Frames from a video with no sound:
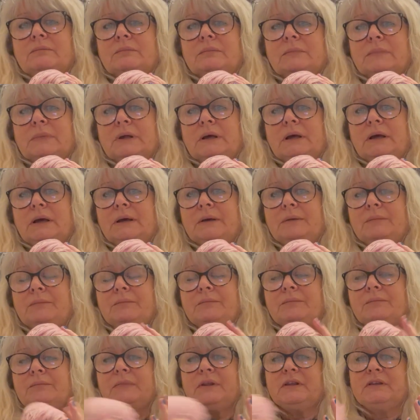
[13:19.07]

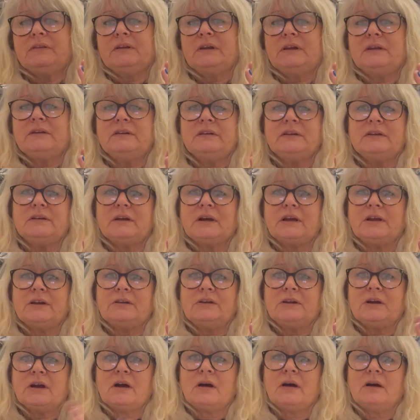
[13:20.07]
it's an indie dyed
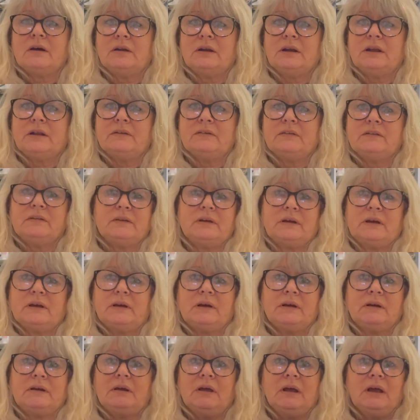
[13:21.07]
yarn. It's
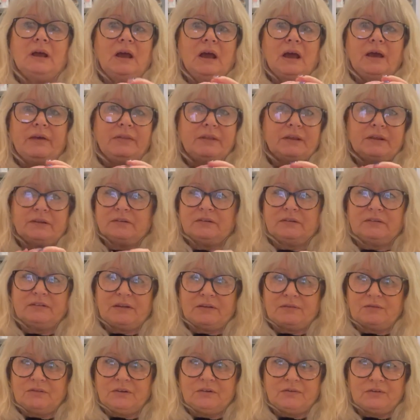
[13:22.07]
I think it's a
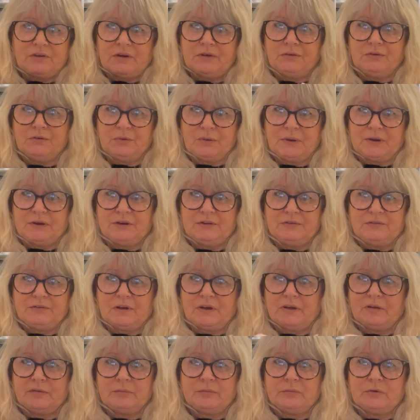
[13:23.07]

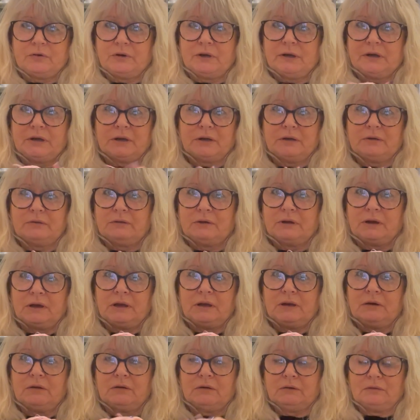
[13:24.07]
75-25 merino
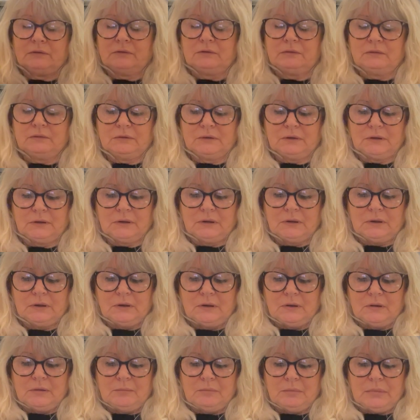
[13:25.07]
nylon
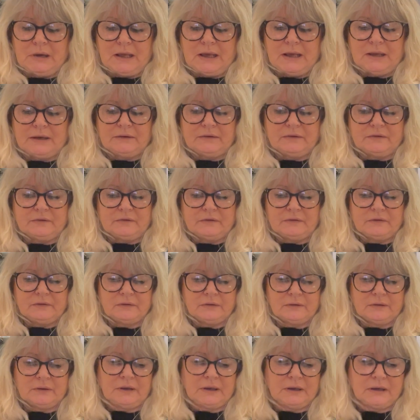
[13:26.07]
blend,
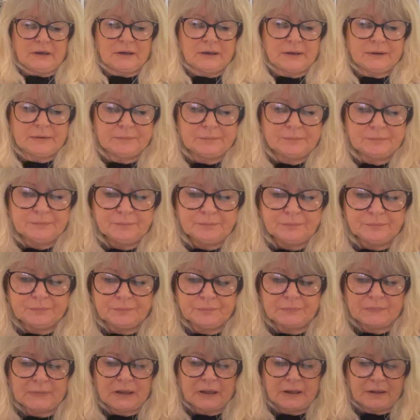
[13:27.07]
and
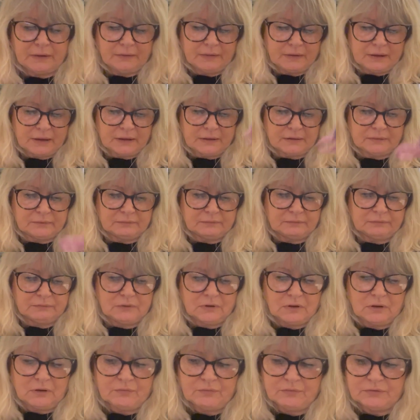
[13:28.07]
then
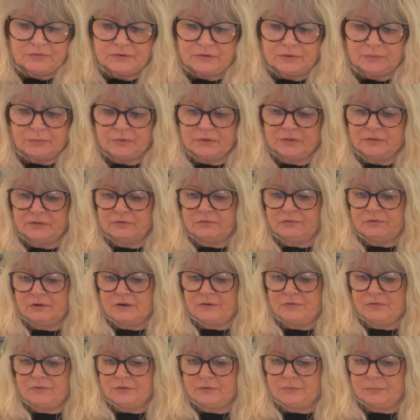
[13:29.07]
obviously with the
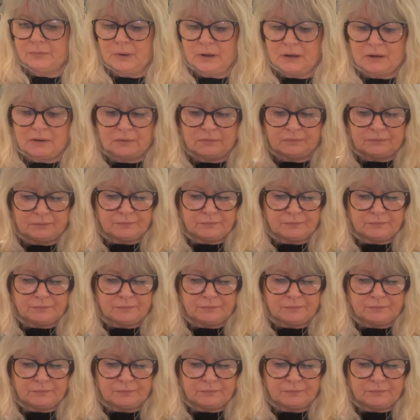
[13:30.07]
fluff as well.